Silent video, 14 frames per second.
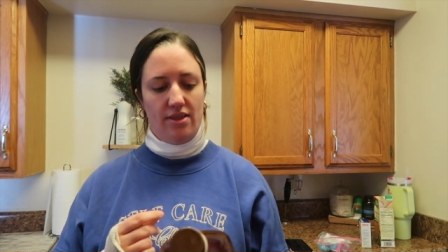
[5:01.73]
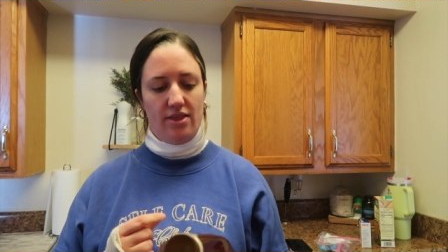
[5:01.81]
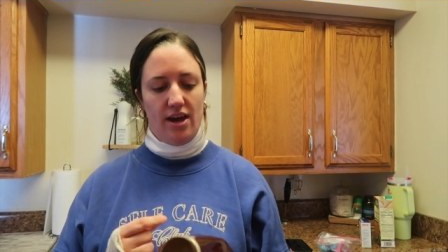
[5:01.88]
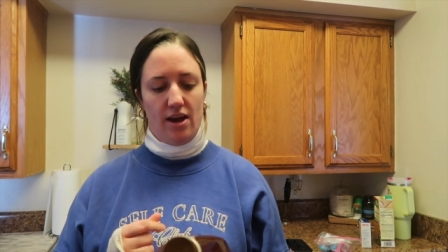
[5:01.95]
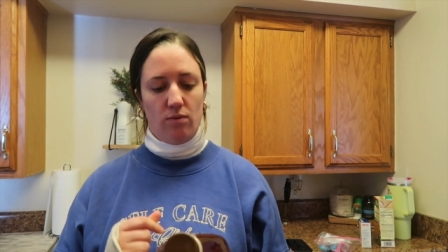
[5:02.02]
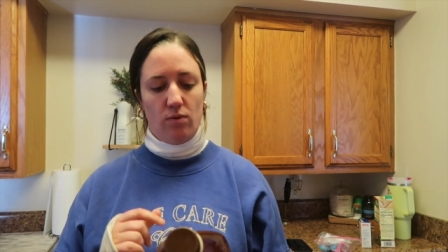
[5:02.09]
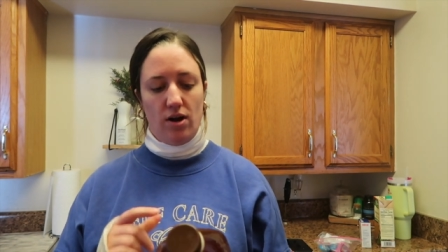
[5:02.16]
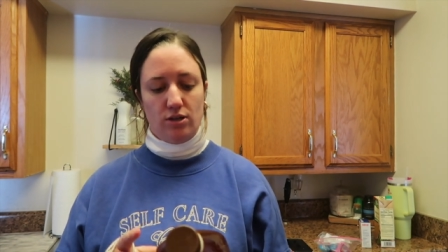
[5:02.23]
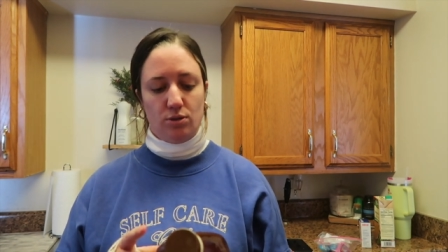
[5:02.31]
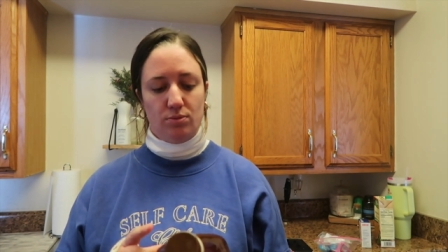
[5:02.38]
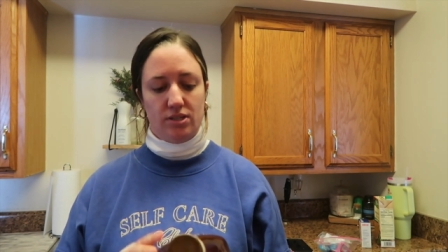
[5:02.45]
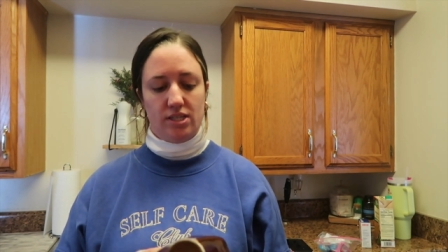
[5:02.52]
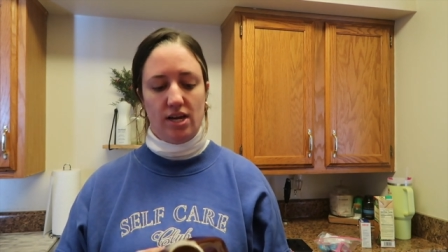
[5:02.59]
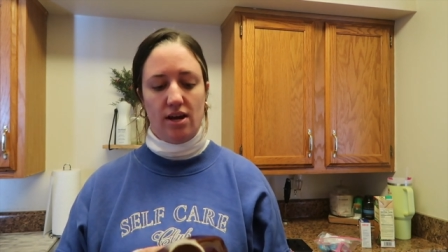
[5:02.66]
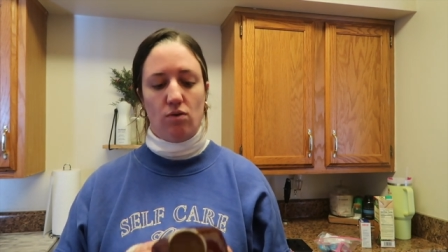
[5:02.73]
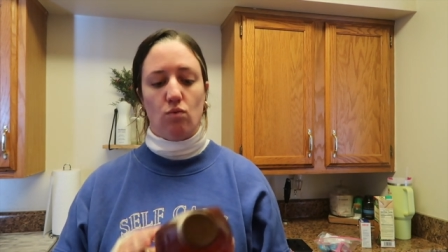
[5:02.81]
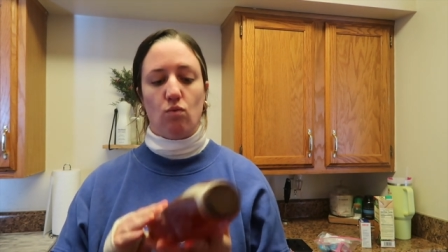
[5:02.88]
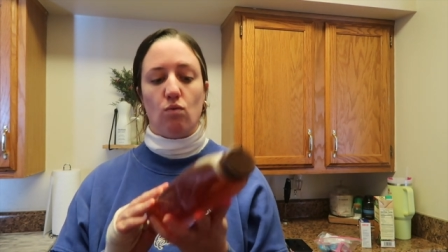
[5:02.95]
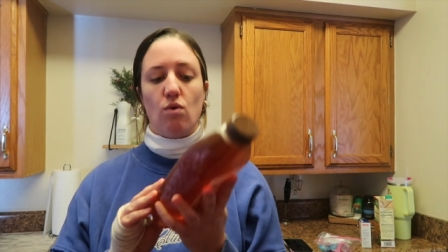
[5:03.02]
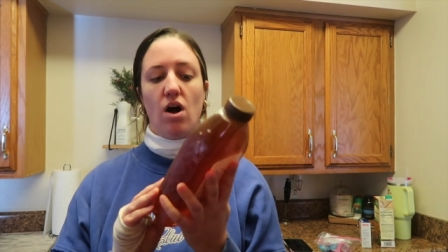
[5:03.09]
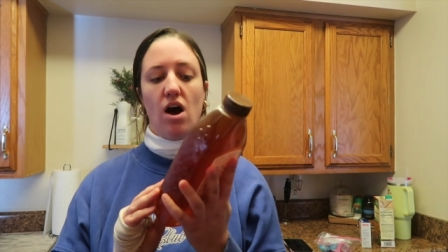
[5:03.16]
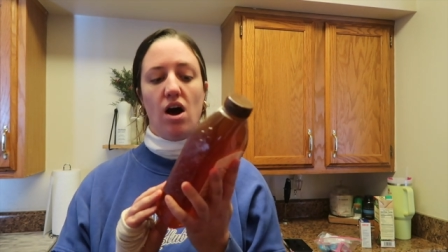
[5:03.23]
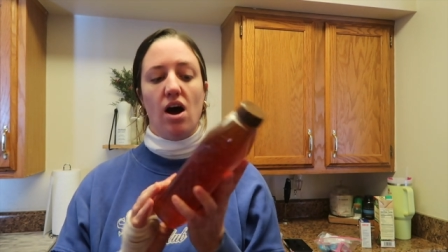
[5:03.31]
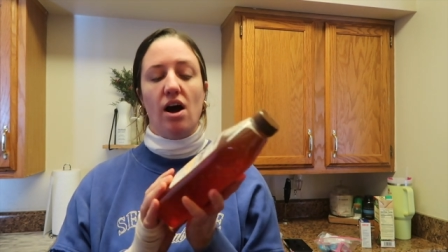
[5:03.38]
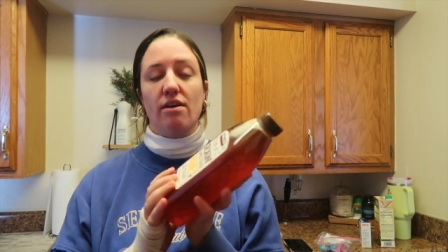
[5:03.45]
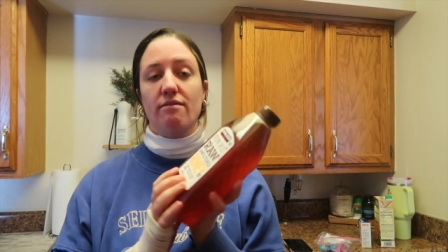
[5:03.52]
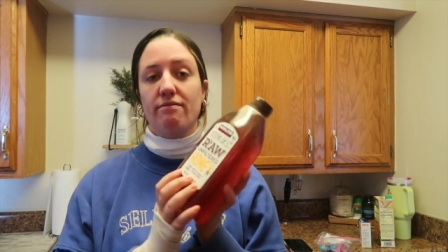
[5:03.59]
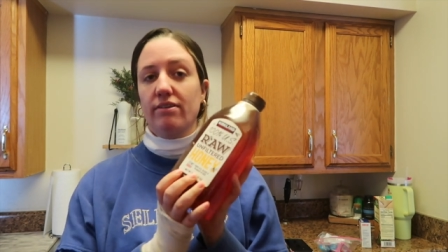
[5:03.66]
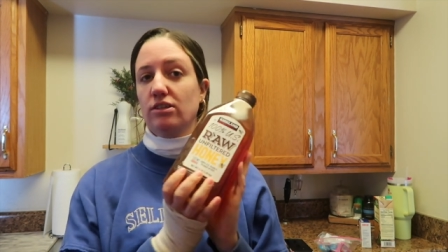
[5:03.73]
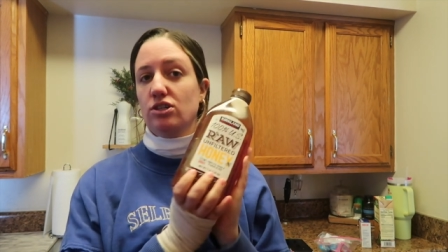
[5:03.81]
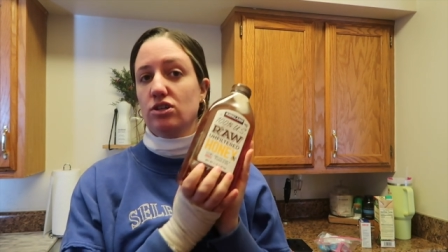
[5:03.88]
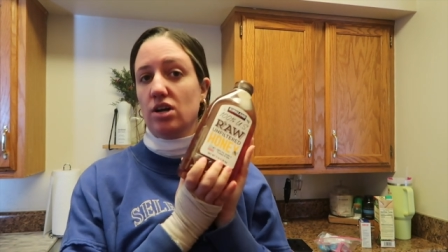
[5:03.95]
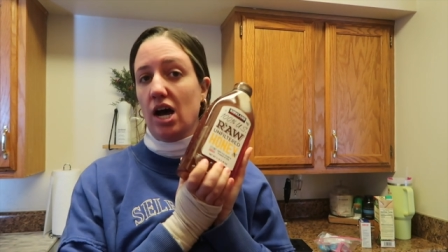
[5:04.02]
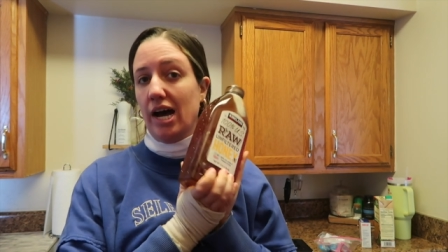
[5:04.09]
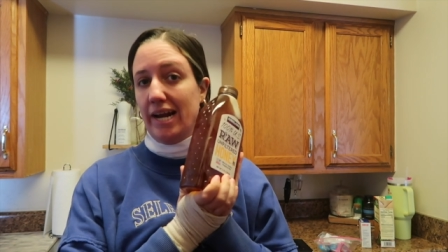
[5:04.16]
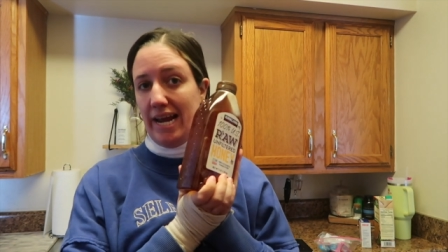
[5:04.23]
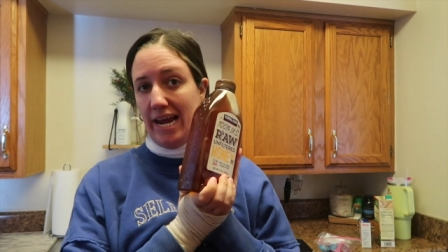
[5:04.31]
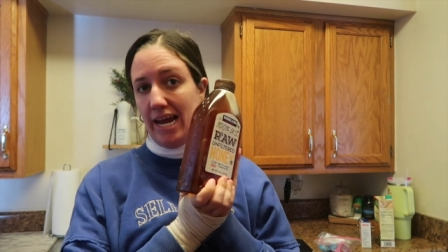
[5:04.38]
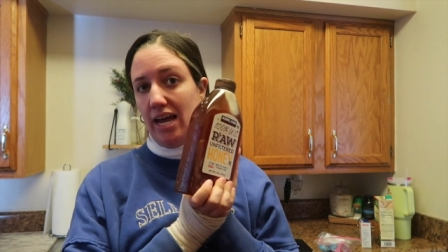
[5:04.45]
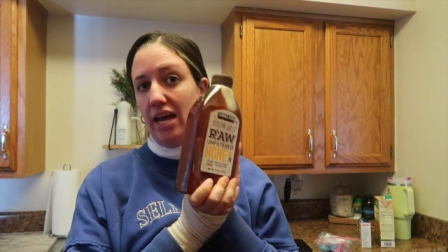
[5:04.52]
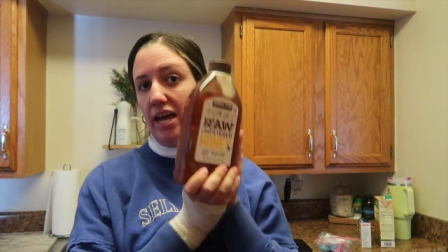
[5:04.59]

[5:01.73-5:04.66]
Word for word: And then 100% raw unfiltered honey.